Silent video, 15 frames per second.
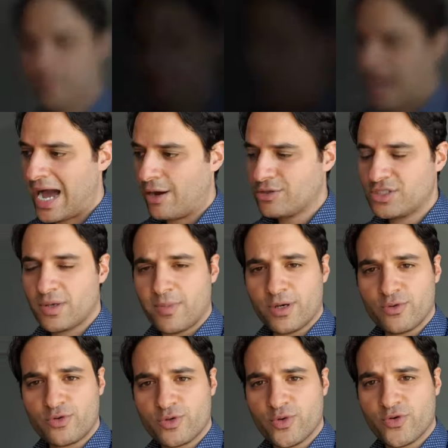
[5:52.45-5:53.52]
How is the
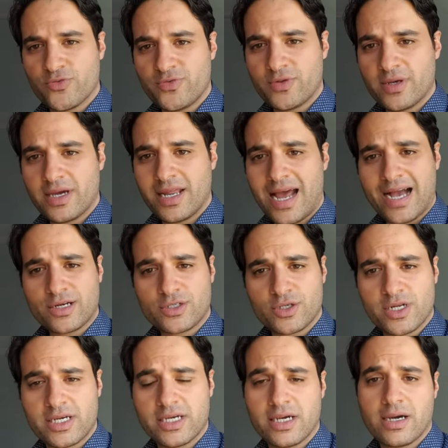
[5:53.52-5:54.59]
balloon removed? It
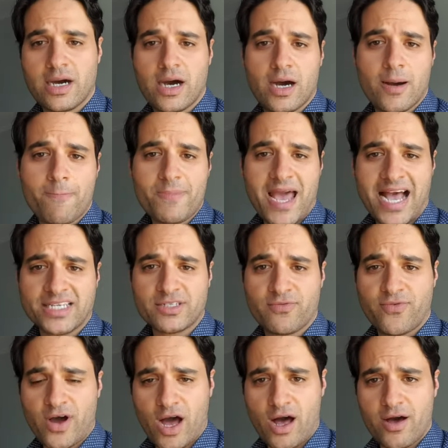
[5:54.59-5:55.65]
actually has a
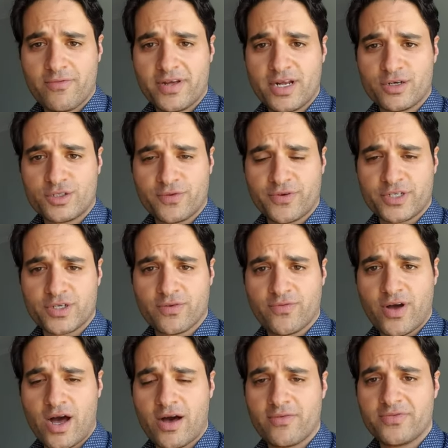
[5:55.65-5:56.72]
valve, an artificial
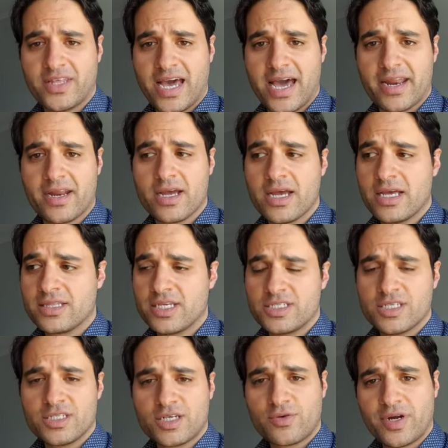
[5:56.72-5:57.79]
valve that
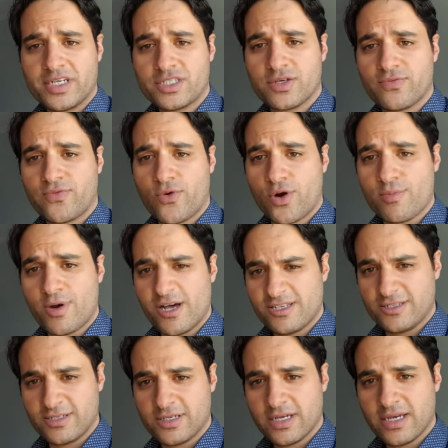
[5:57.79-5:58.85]
disintegrates in 4
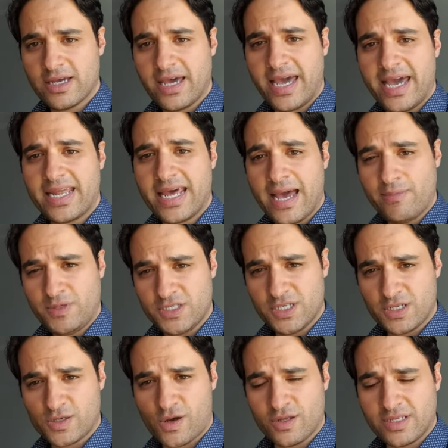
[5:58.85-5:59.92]
months and empties
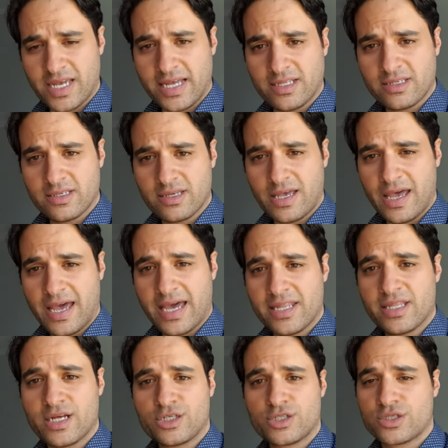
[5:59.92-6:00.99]
its content, and
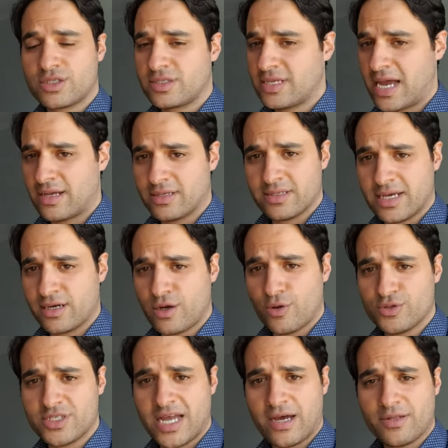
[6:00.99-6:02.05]
then
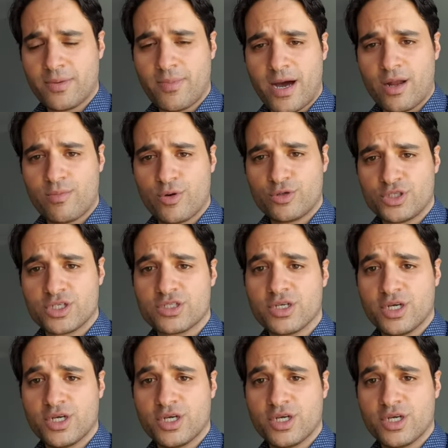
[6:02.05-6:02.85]
goes down the bowel motions